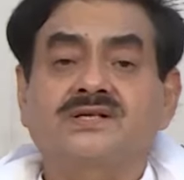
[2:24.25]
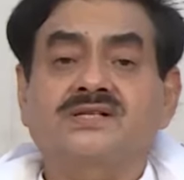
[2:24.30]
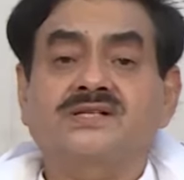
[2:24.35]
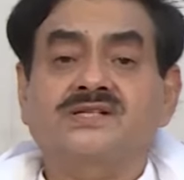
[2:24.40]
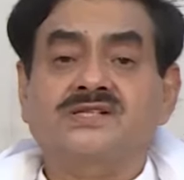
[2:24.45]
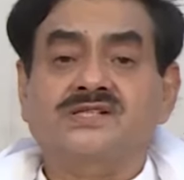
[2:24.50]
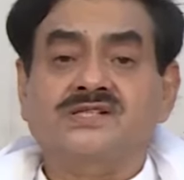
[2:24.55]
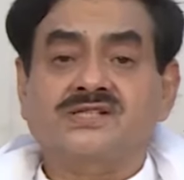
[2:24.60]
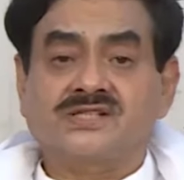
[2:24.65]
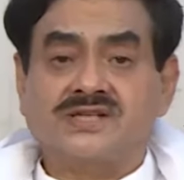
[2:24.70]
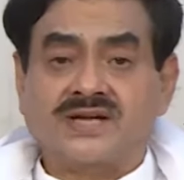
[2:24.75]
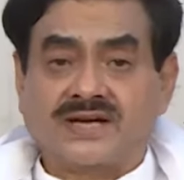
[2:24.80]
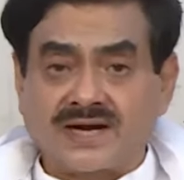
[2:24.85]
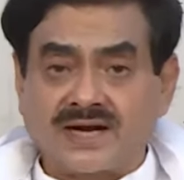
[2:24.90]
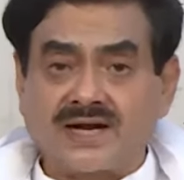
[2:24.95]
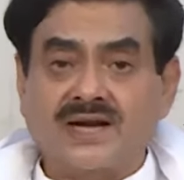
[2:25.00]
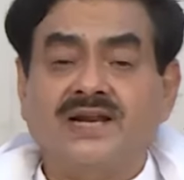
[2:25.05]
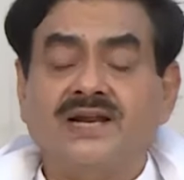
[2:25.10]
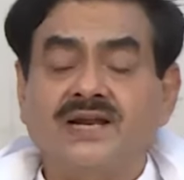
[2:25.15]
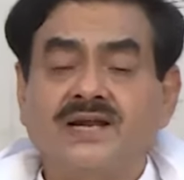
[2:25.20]

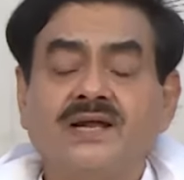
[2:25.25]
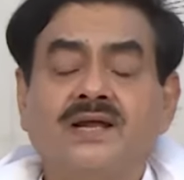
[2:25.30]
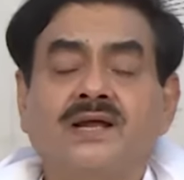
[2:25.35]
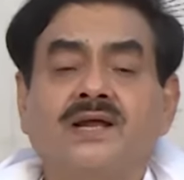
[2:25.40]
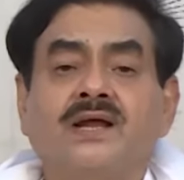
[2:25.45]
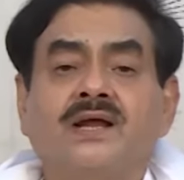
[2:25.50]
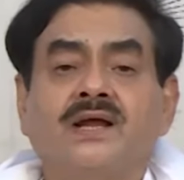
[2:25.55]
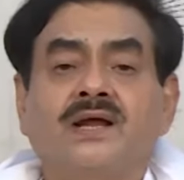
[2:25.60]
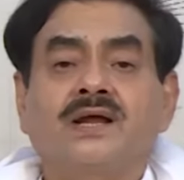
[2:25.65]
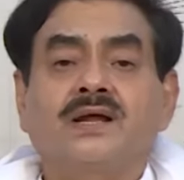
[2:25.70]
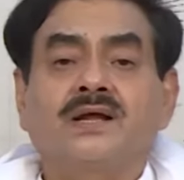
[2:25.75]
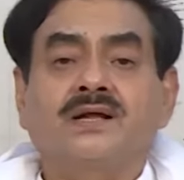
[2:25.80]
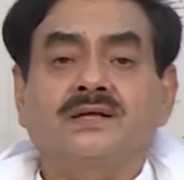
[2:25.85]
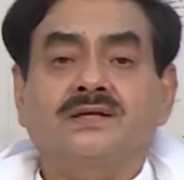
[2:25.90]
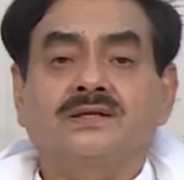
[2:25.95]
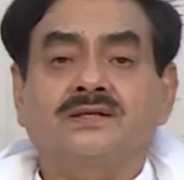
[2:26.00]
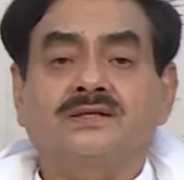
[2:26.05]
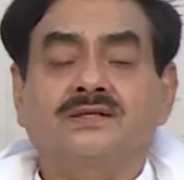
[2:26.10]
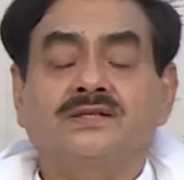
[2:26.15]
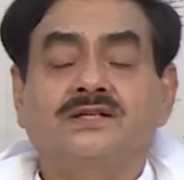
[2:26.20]
Secondly,
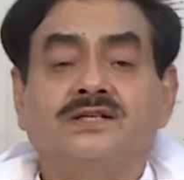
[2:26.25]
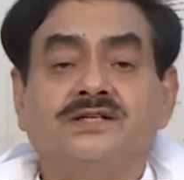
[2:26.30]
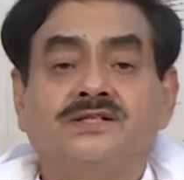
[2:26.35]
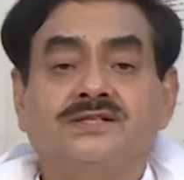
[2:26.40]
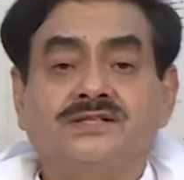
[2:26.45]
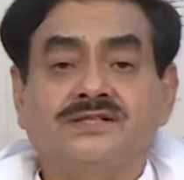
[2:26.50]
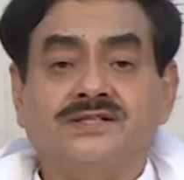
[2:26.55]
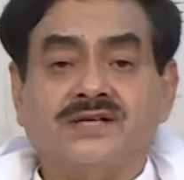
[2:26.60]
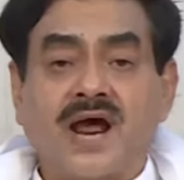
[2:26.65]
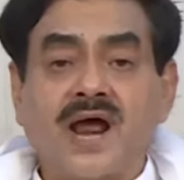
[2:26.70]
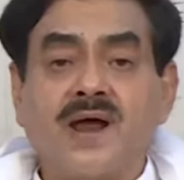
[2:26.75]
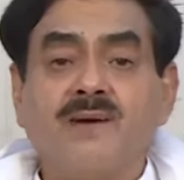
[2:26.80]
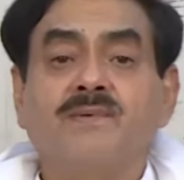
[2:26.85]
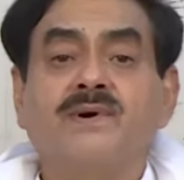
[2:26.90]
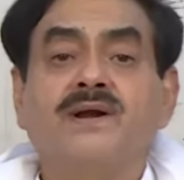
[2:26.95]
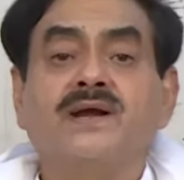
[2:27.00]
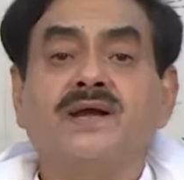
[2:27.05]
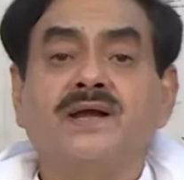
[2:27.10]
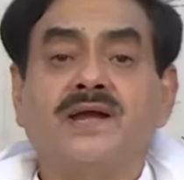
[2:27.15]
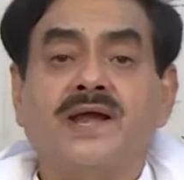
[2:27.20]
the
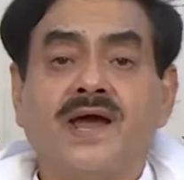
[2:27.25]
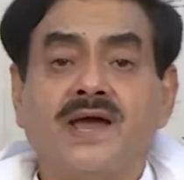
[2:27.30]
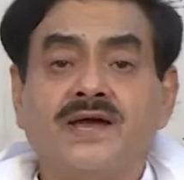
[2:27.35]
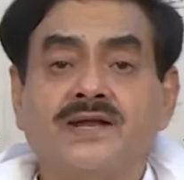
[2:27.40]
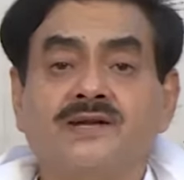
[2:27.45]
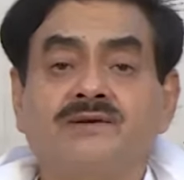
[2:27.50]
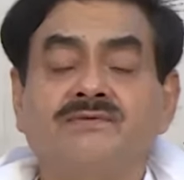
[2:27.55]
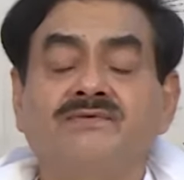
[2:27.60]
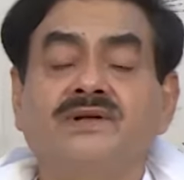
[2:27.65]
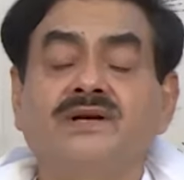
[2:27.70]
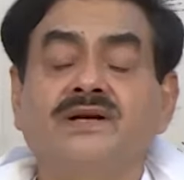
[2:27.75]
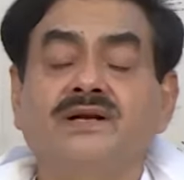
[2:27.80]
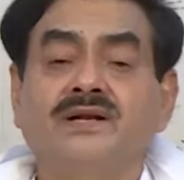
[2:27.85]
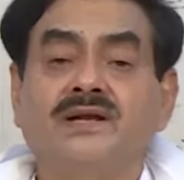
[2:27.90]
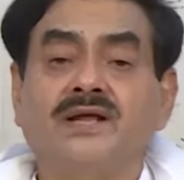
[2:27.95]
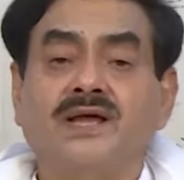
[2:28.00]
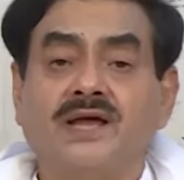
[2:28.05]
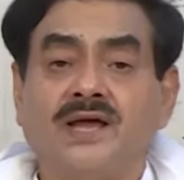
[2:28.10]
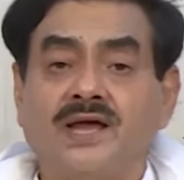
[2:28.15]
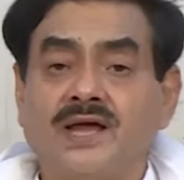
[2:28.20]
diamond diary will
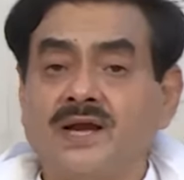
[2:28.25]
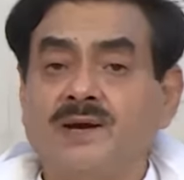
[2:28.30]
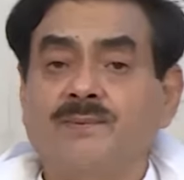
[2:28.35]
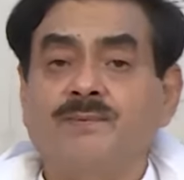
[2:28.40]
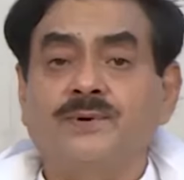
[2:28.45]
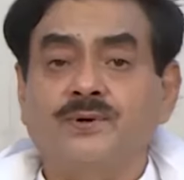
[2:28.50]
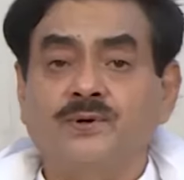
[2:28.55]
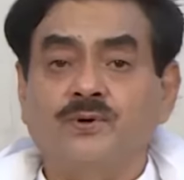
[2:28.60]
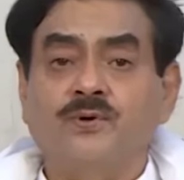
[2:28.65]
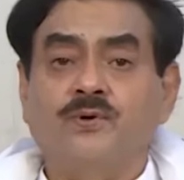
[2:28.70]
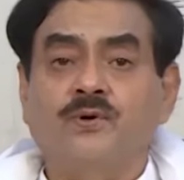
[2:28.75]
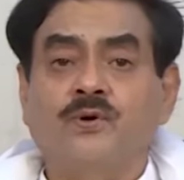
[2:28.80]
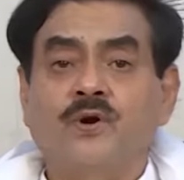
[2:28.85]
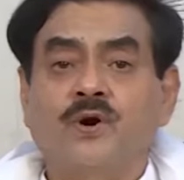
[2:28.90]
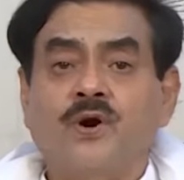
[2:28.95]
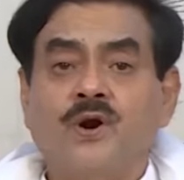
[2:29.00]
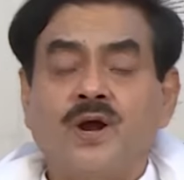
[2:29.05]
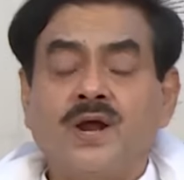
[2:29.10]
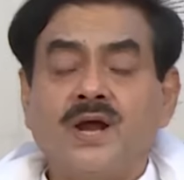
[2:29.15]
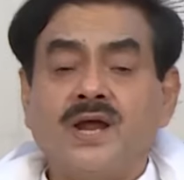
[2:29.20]
help you
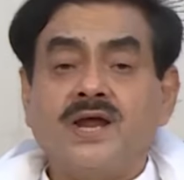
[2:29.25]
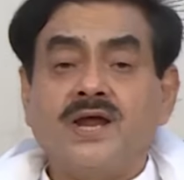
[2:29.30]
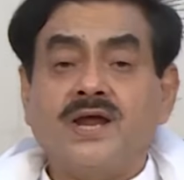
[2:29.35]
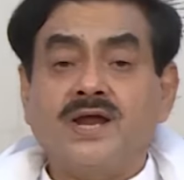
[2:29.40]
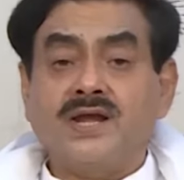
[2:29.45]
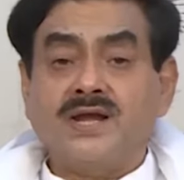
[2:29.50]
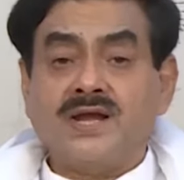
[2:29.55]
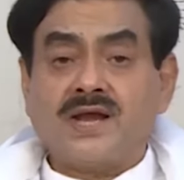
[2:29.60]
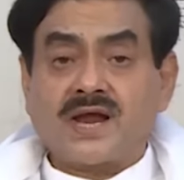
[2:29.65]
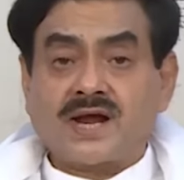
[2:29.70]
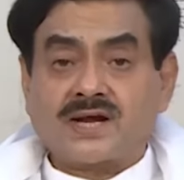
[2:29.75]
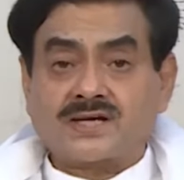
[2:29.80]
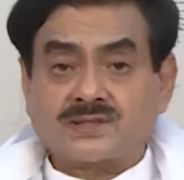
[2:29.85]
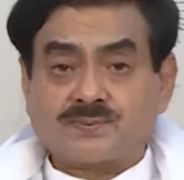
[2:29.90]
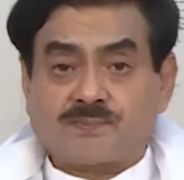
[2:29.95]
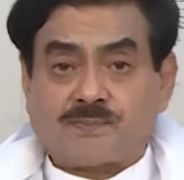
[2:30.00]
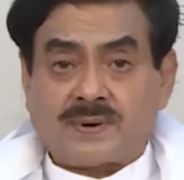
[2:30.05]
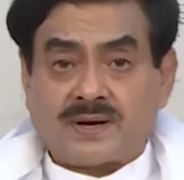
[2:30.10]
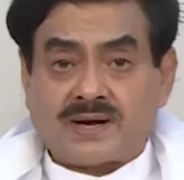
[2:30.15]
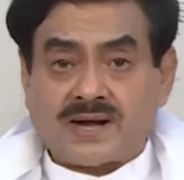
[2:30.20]
in
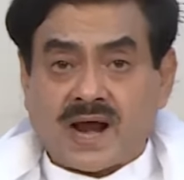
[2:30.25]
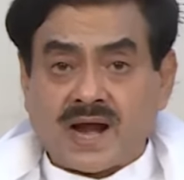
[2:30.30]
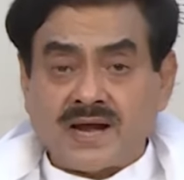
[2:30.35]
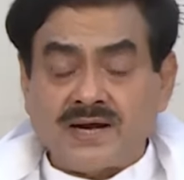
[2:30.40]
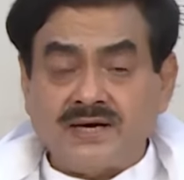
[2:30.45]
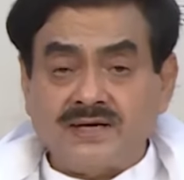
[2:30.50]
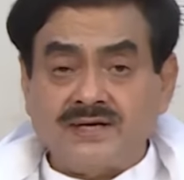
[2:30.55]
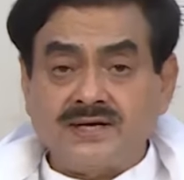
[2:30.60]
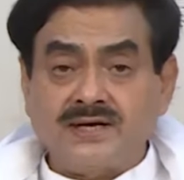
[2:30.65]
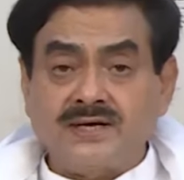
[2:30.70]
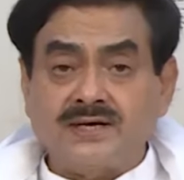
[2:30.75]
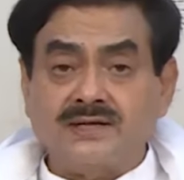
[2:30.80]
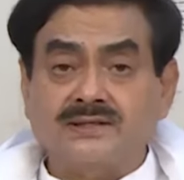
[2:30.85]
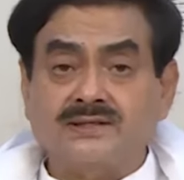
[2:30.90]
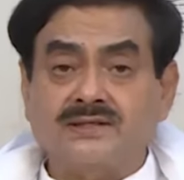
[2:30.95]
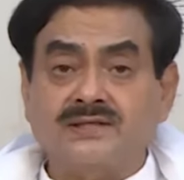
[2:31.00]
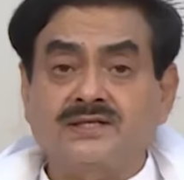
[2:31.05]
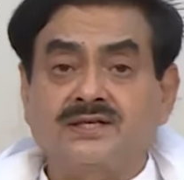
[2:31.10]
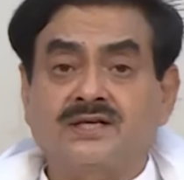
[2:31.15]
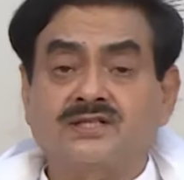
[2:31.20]

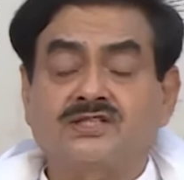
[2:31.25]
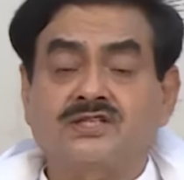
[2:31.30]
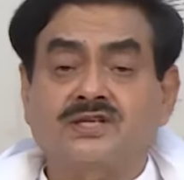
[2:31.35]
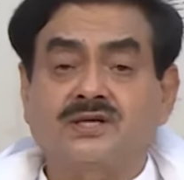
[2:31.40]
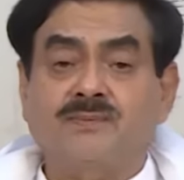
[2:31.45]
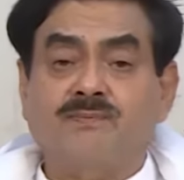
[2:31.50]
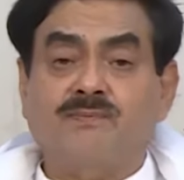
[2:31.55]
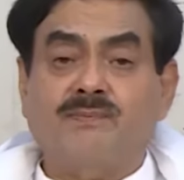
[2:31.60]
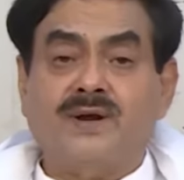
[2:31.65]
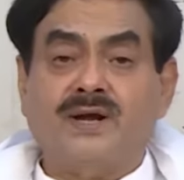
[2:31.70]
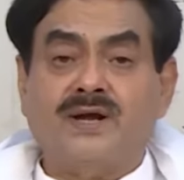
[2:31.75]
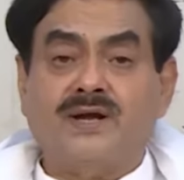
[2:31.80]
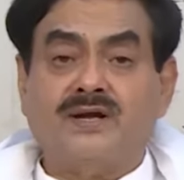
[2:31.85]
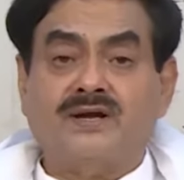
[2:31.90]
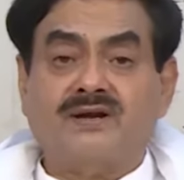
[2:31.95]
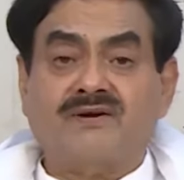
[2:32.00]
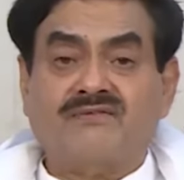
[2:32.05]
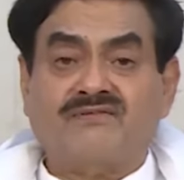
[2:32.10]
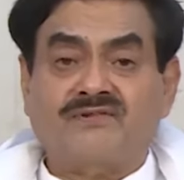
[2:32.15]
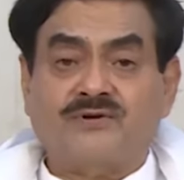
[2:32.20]
expediting the
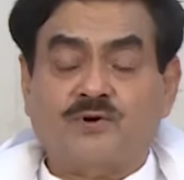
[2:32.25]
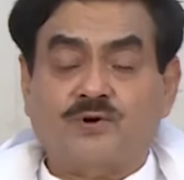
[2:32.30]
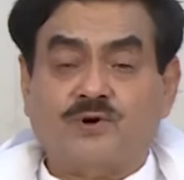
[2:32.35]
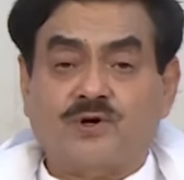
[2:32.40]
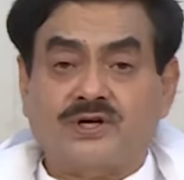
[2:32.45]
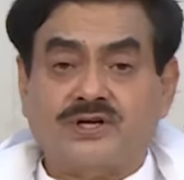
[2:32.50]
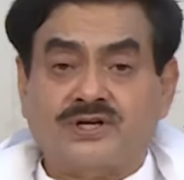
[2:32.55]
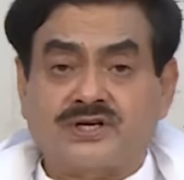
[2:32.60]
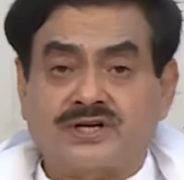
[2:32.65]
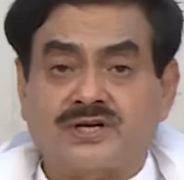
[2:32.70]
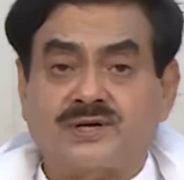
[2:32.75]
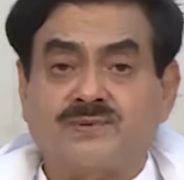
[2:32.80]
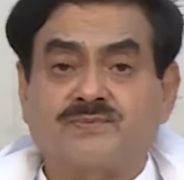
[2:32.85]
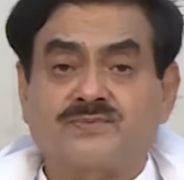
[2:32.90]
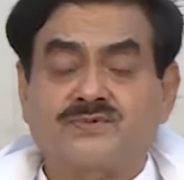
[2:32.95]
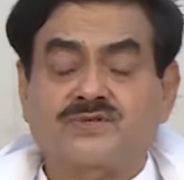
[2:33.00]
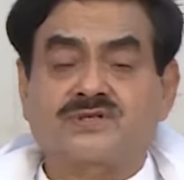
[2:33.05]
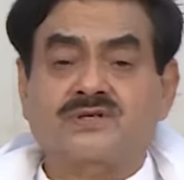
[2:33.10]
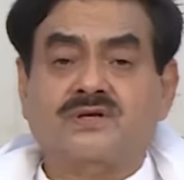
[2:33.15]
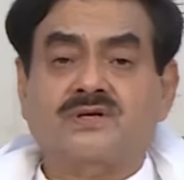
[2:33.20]
achievement of your
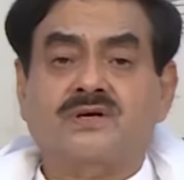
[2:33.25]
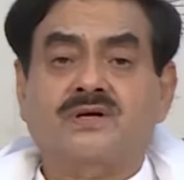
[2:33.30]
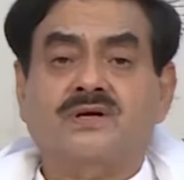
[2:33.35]
dreams